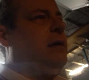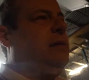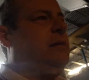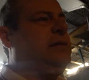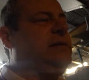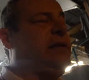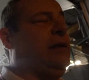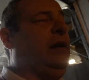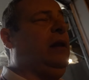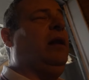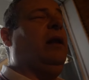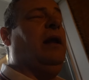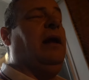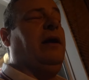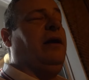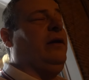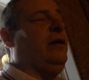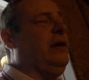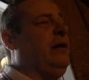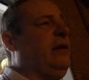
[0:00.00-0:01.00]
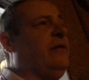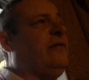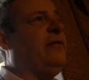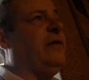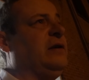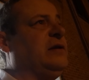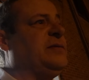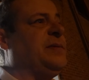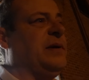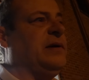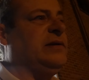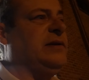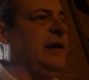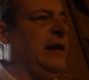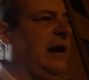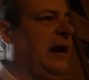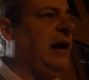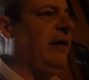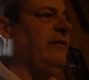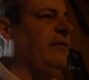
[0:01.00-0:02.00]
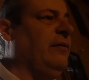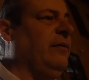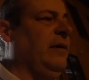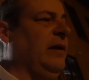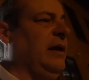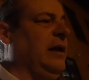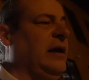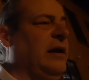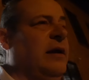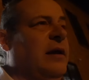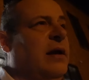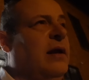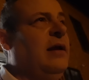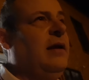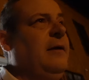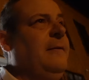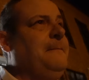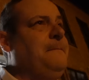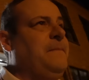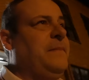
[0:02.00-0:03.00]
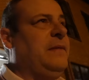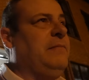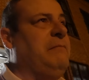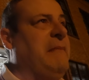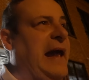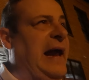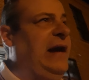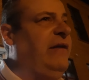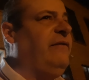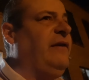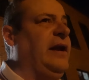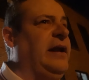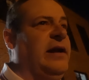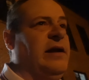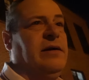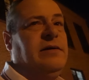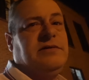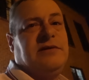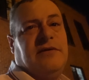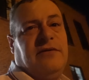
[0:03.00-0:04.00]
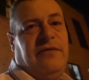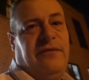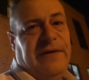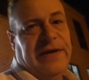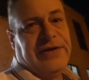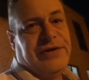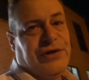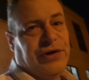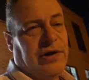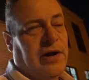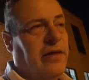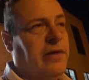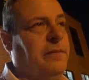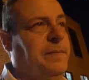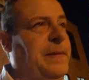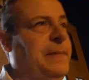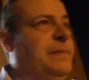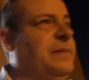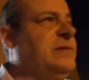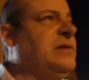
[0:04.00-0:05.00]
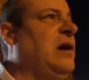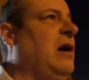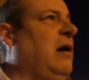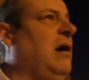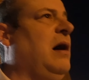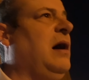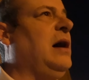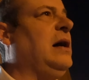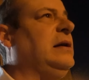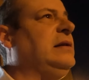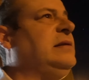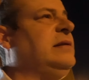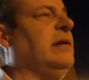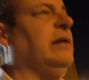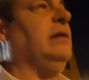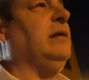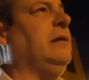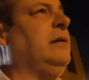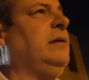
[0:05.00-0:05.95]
It's literally the first person that ever really made videos and featured other people's haunts. And